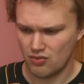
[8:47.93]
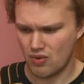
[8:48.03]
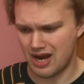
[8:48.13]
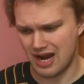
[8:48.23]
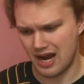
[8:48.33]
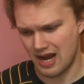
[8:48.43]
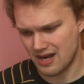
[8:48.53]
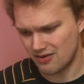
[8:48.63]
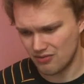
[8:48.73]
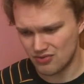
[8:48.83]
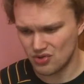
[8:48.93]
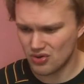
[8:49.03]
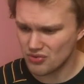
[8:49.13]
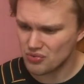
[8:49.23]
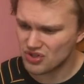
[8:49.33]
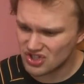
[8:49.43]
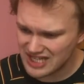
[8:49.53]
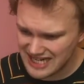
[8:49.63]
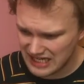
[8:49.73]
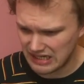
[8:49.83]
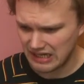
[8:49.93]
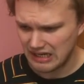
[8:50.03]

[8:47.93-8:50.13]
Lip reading: Why, don't you see?